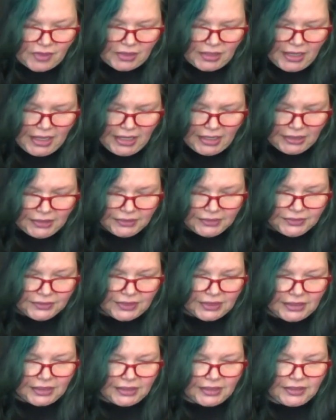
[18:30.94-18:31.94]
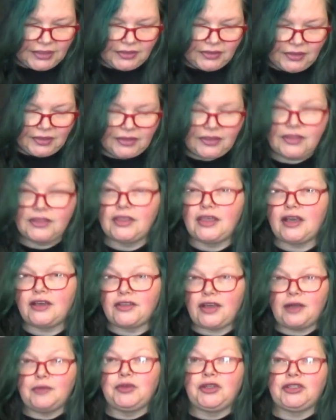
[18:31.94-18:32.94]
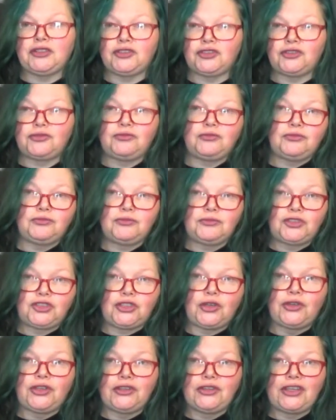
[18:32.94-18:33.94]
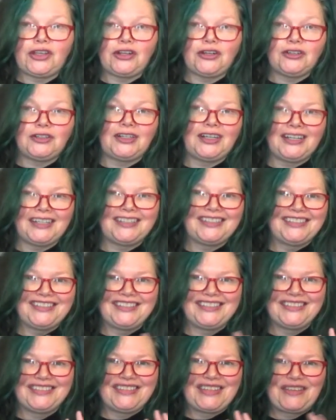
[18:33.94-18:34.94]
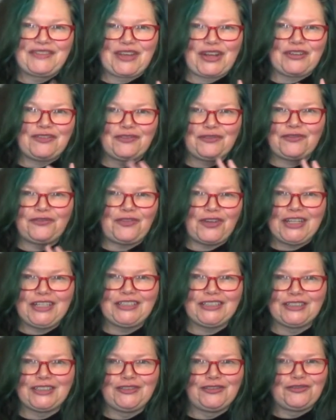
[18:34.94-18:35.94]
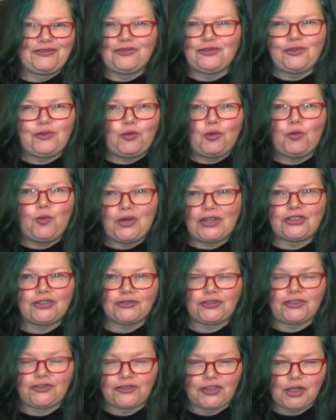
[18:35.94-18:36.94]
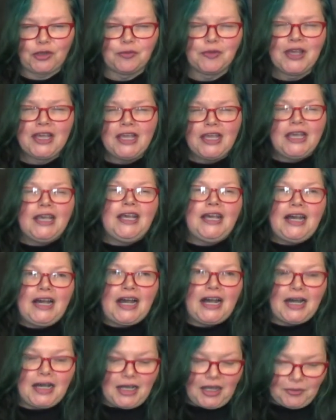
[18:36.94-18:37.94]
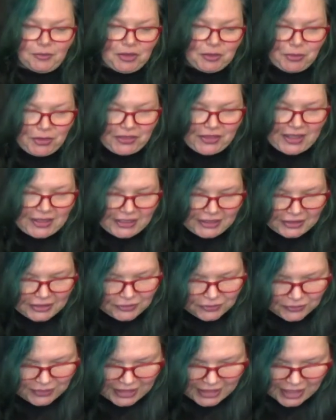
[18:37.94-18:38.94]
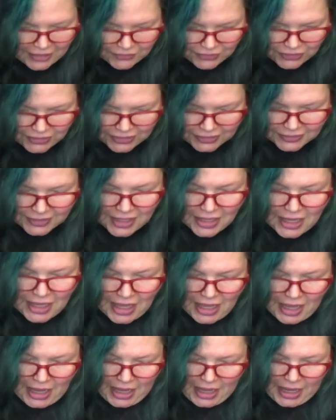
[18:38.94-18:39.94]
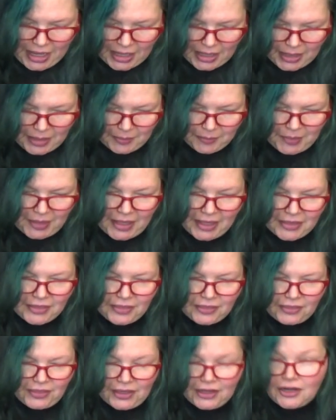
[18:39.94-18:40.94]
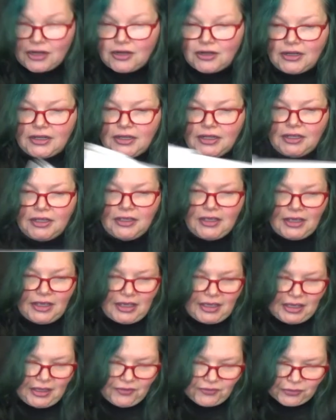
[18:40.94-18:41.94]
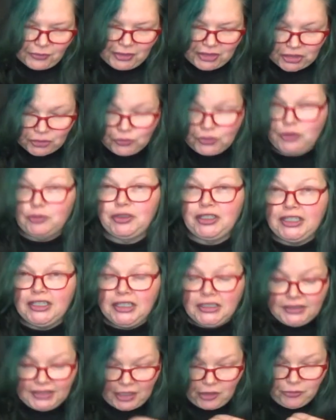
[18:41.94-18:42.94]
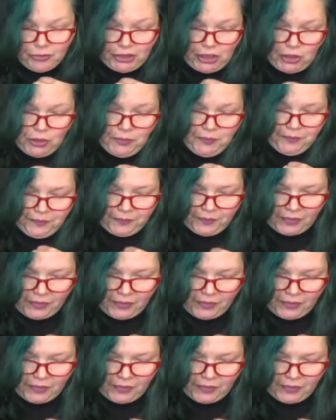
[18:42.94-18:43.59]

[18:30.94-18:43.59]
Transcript: and I'm going to show you they've got a funny little wonderful film. I'm going to put that in right after this. Their information will be down below.